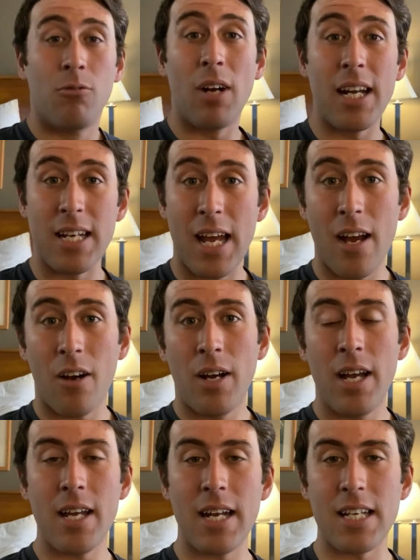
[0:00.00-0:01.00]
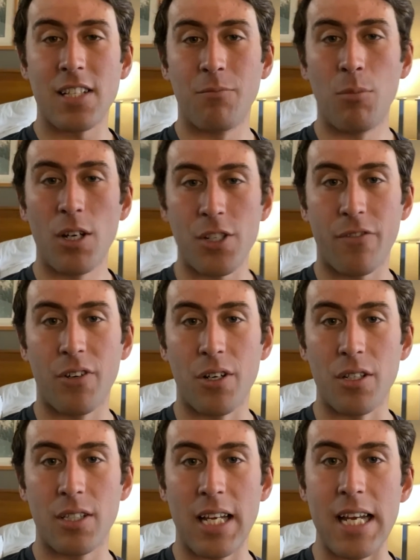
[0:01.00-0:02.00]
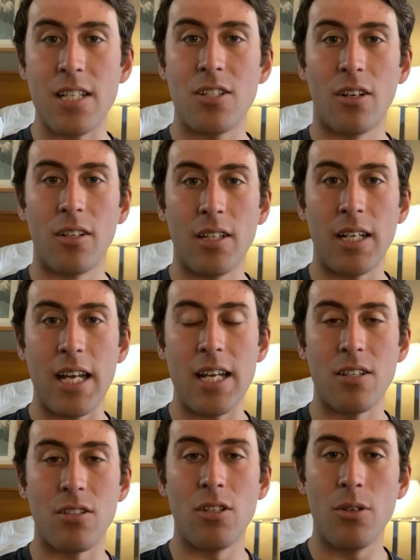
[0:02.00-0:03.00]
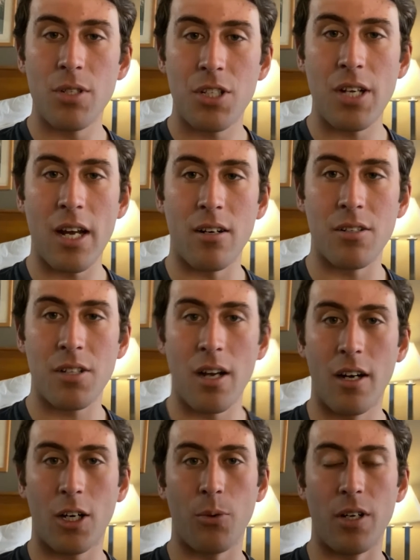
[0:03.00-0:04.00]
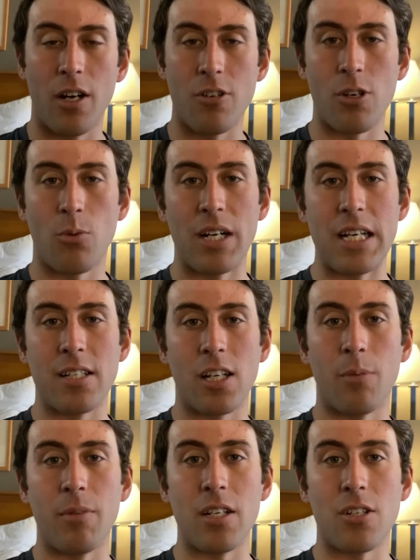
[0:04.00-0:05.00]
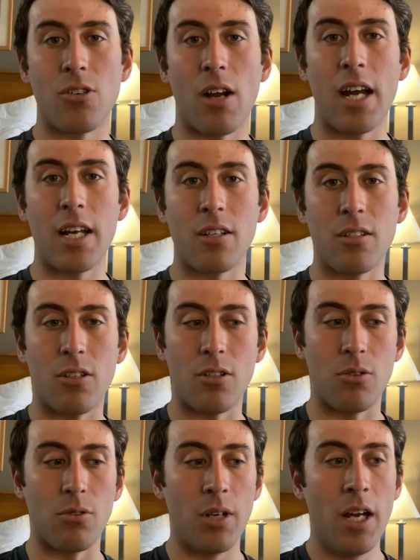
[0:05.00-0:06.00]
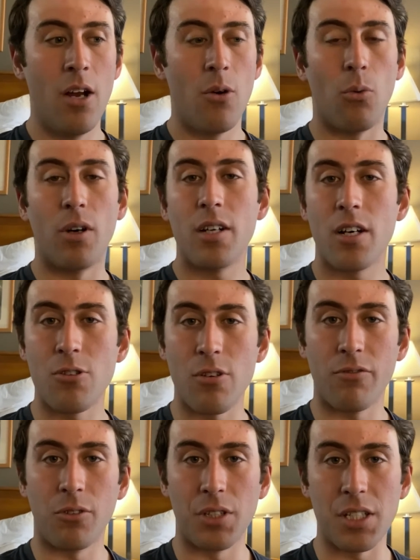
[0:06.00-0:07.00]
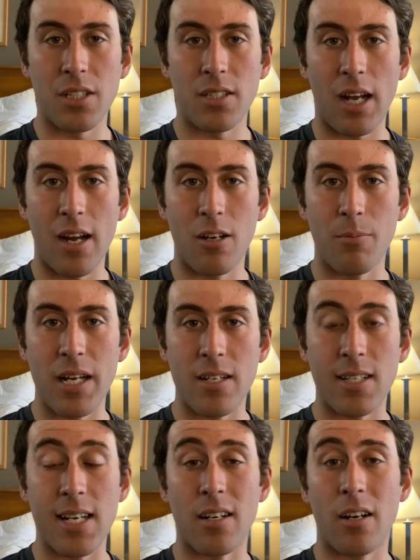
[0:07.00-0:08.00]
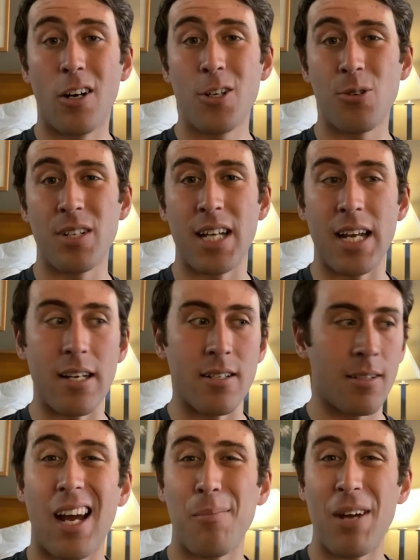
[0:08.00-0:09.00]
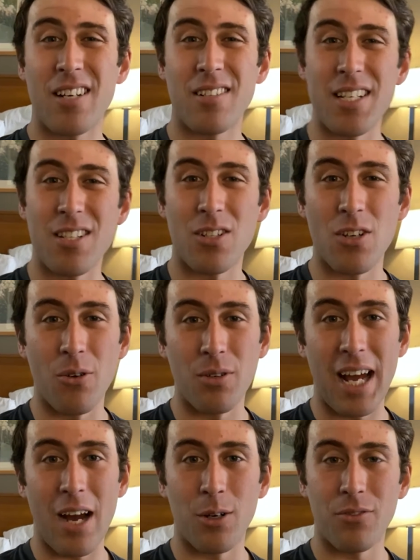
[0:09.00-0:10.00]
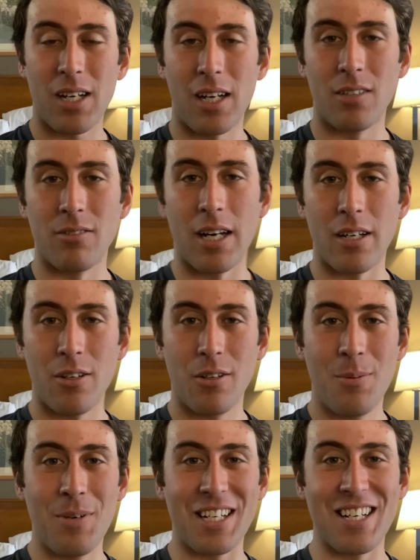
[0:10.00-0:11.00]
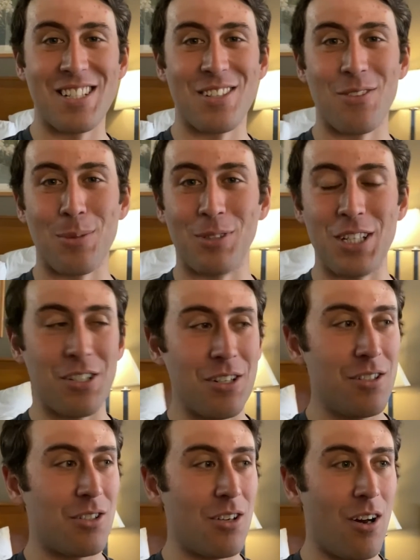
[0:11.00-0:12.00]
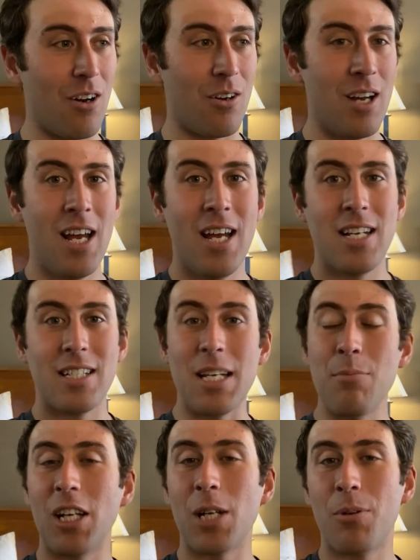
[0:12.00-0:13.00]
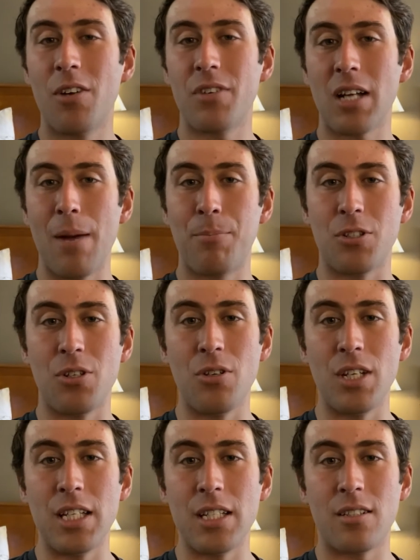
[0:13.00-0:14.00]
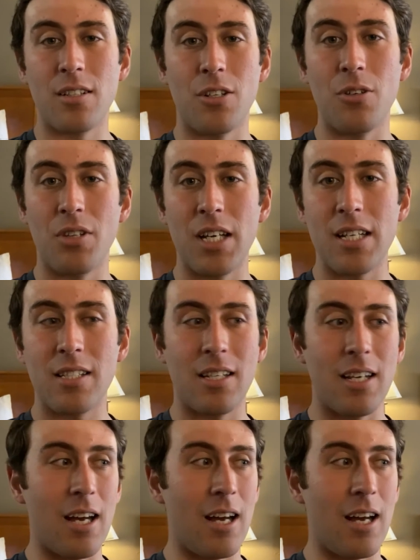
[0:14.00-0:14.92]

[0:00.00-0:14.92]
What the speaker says: Right now, and as of March 1st, he started his newest challenge, Conquer 100, where he's gonna be trying to do 100 full distance Ironmans in 100 days. I'm actually snowed out of Colorado because of the blizzard, so seemed like a perfect opportunity to do this.